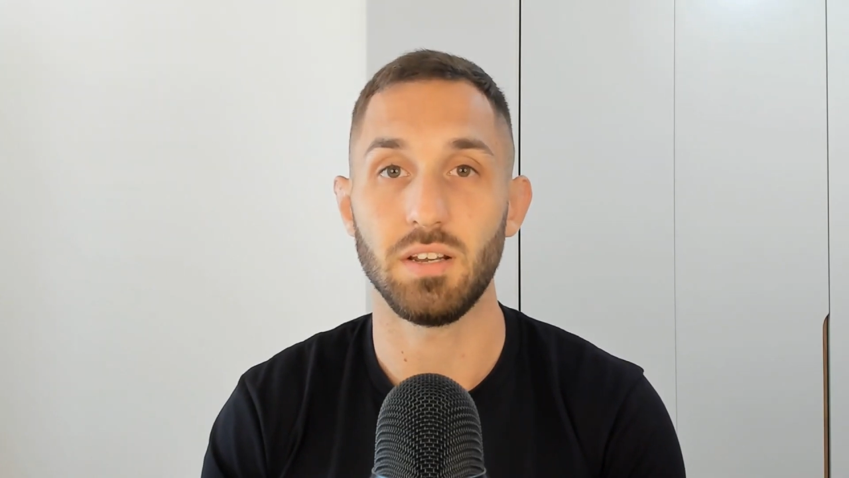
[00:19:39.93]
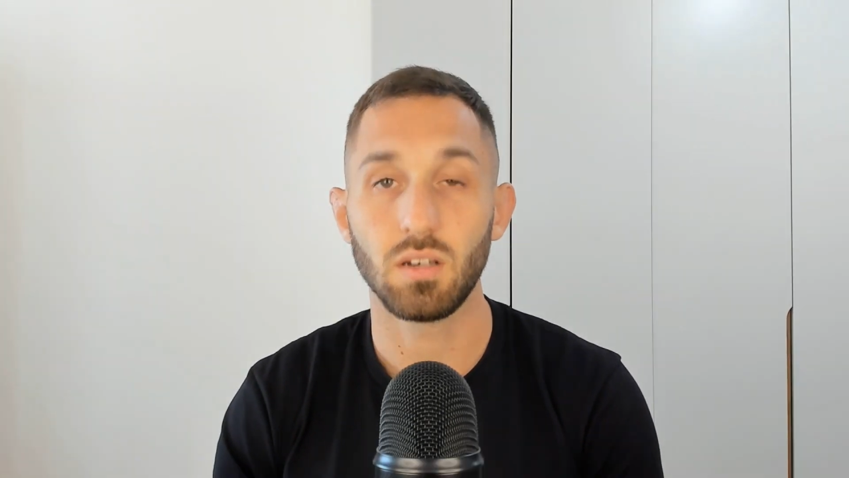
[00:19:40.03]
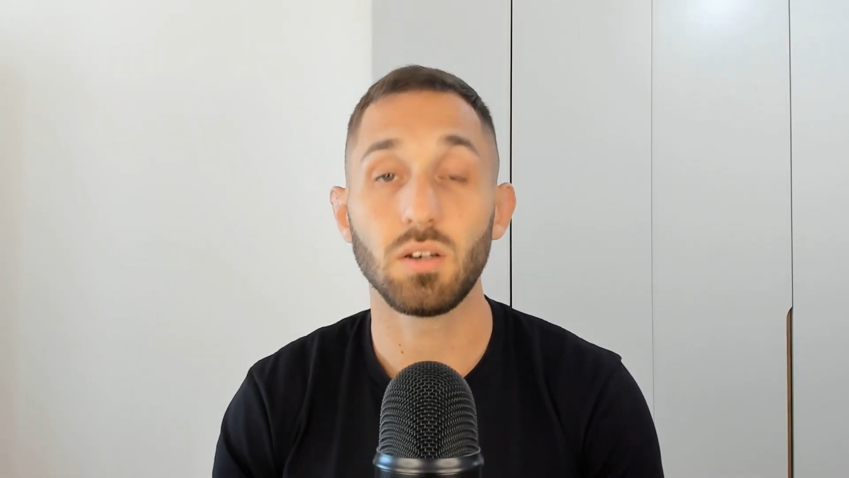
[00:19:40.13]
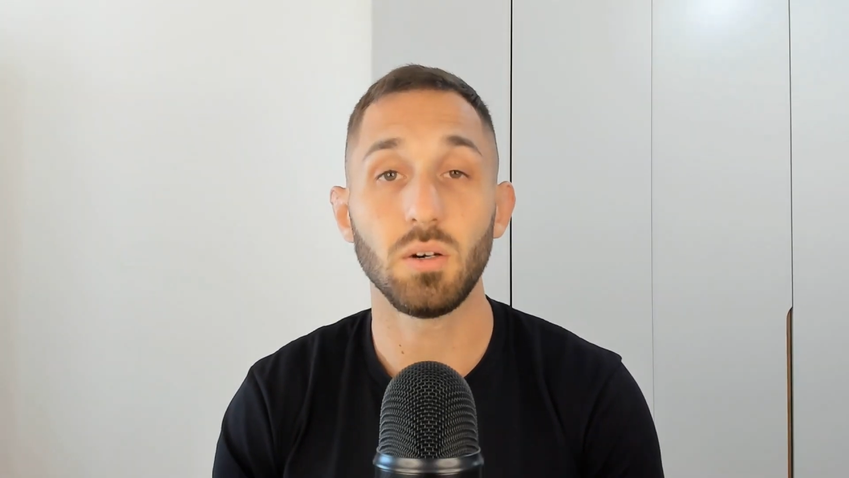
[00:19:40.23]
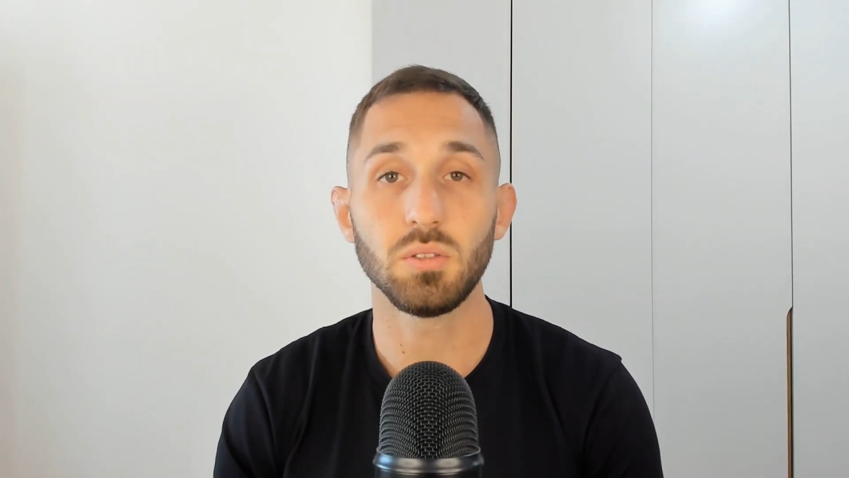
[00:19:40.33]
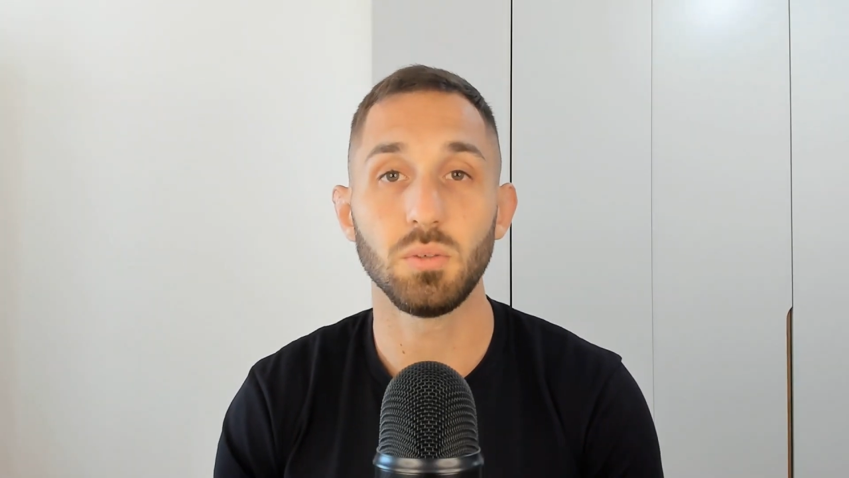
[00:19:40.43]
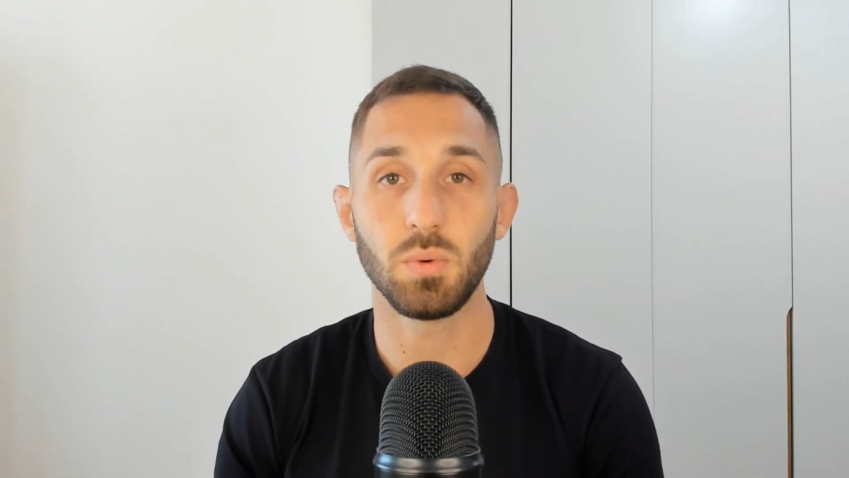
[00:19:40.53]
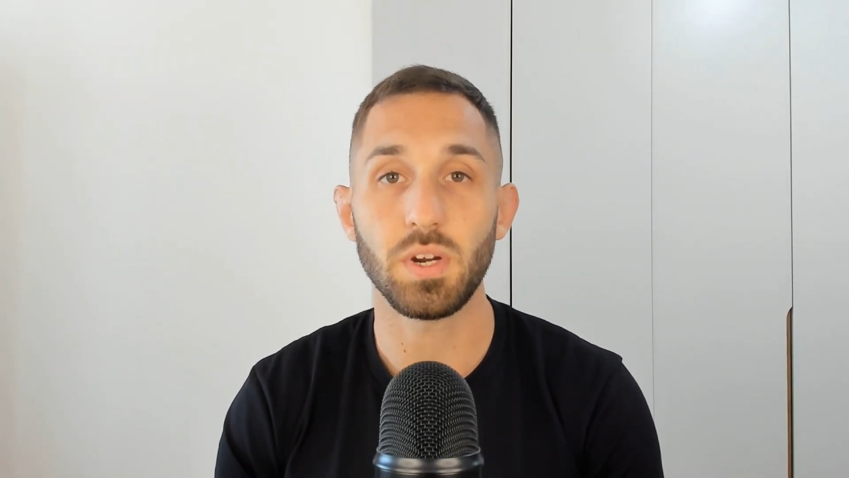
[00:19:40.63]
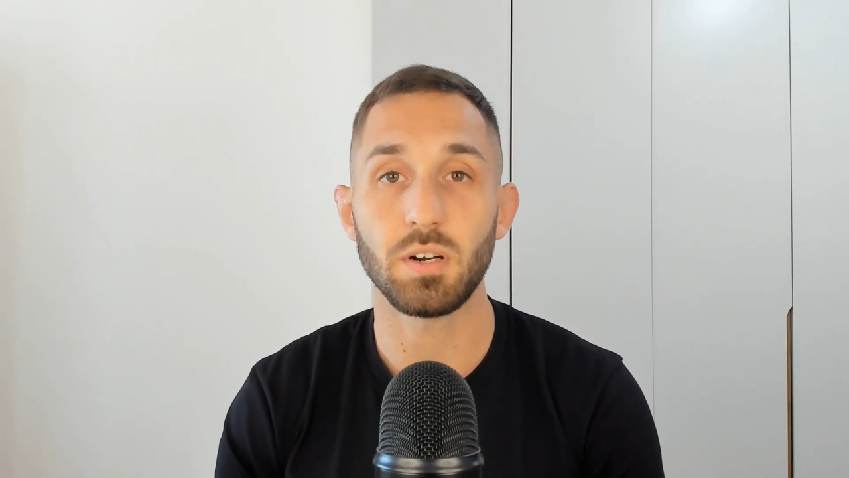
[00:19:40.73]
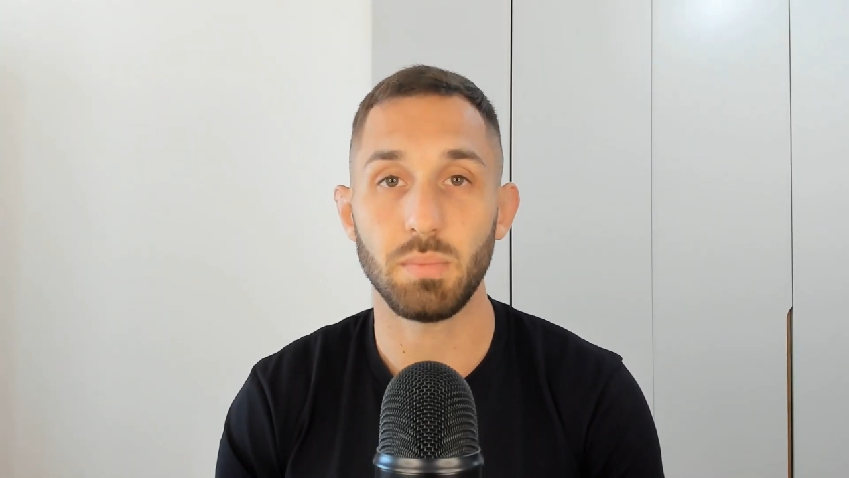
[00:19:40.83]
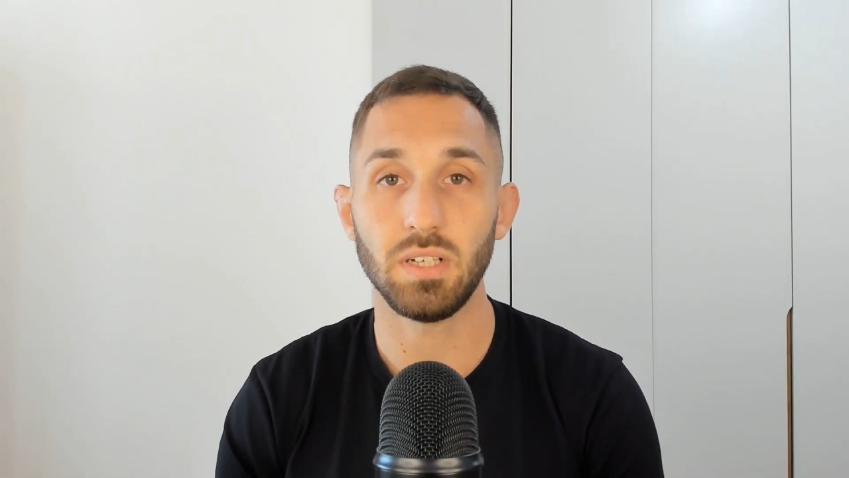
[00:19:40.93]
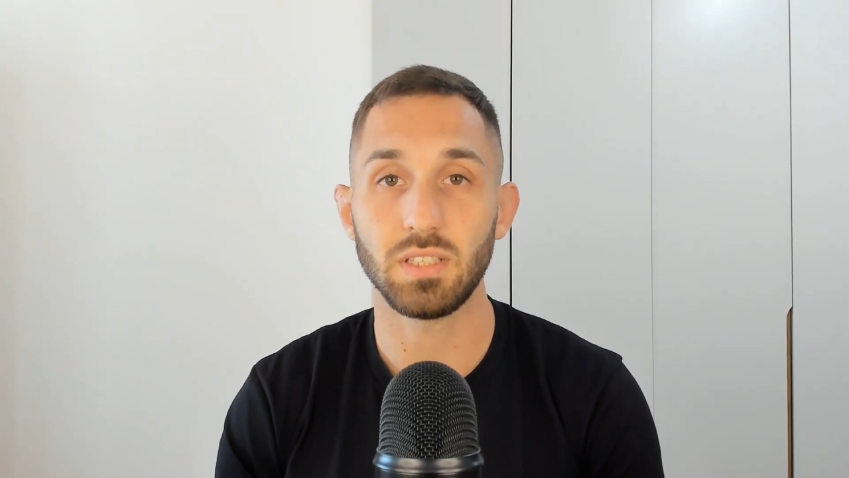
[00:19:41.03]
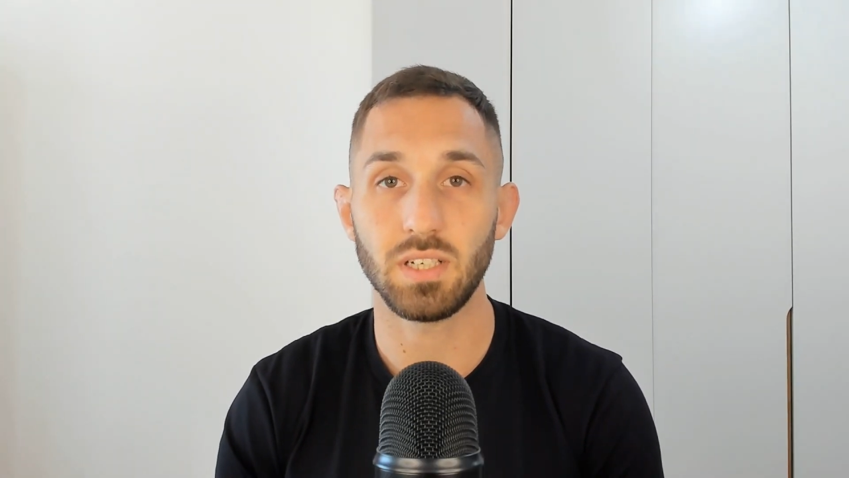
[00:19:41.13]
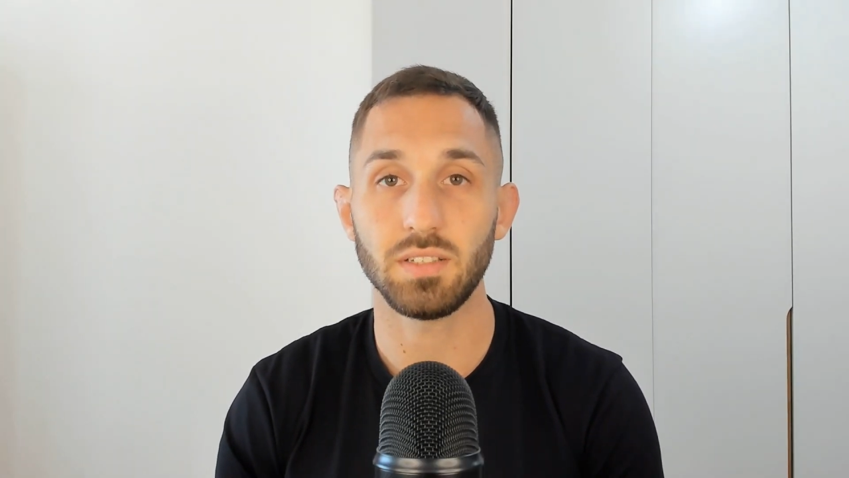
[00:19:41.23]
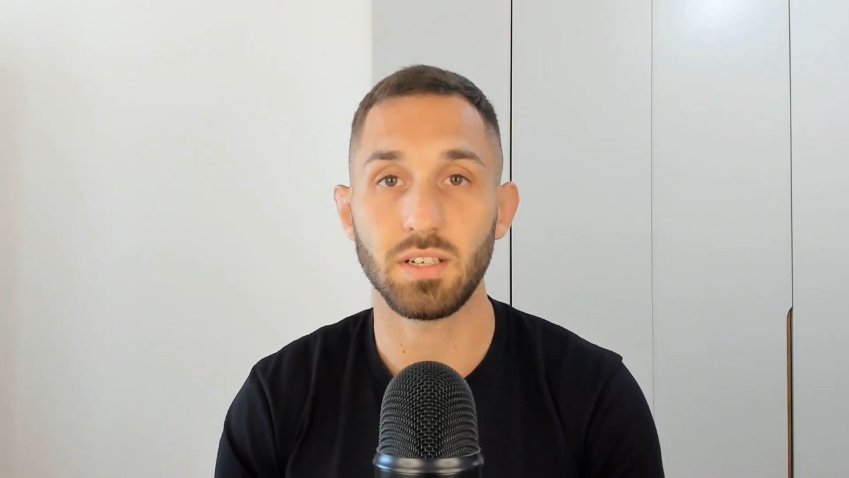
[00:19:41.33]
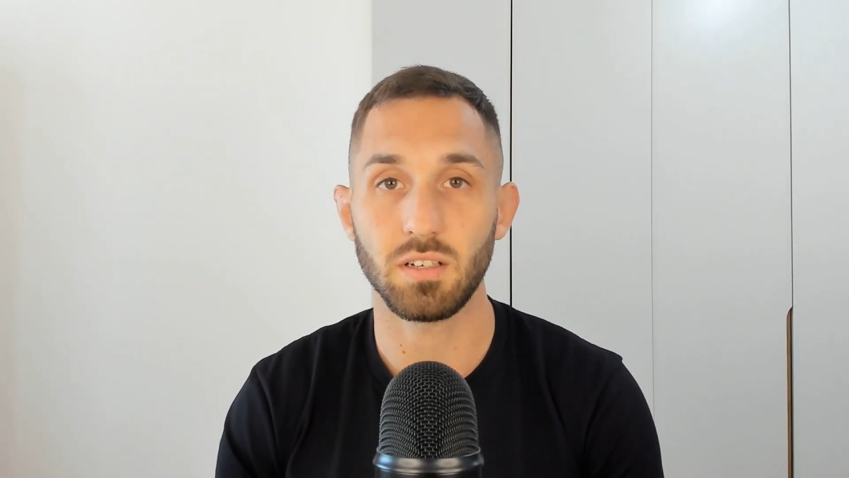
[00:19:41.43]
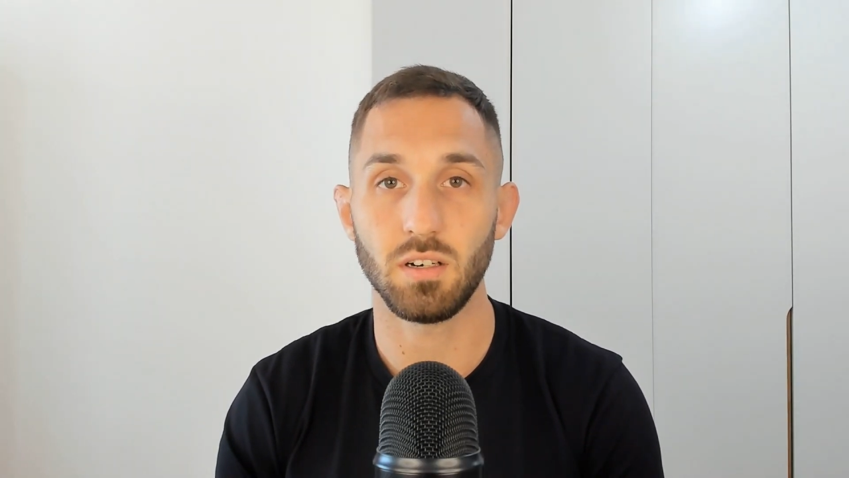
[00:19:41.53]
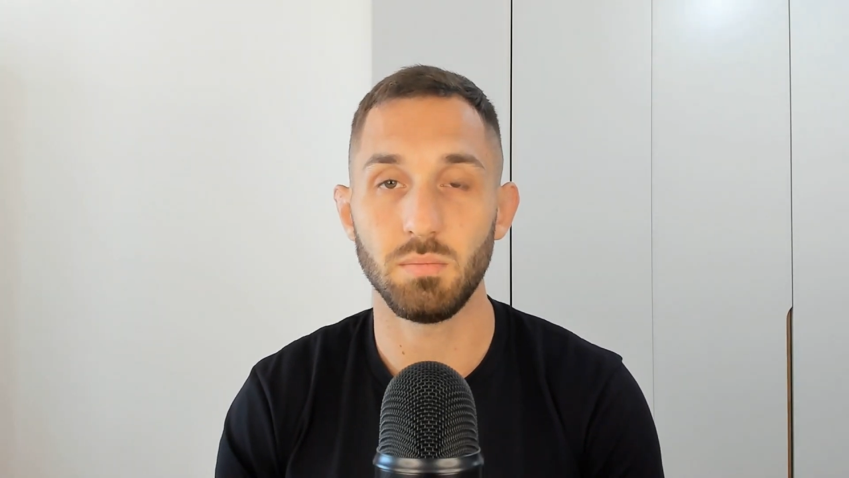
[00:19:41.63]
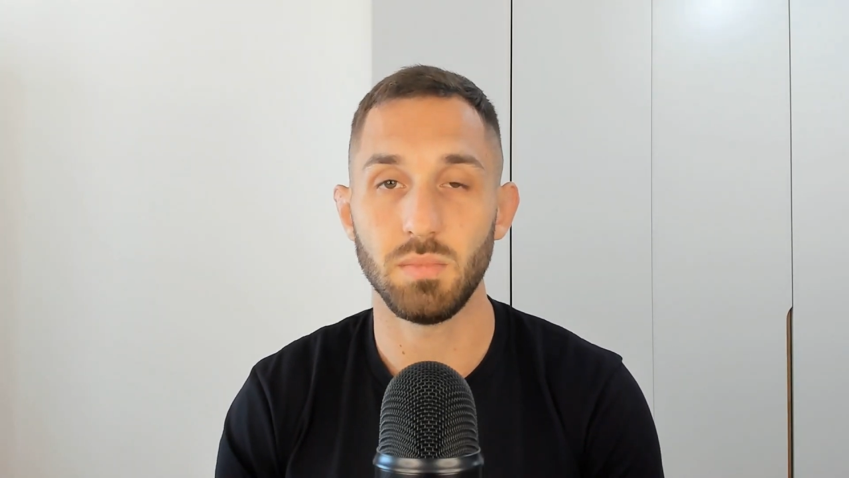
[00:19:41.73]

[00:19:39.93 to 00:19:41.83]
Go to wearepalta.com,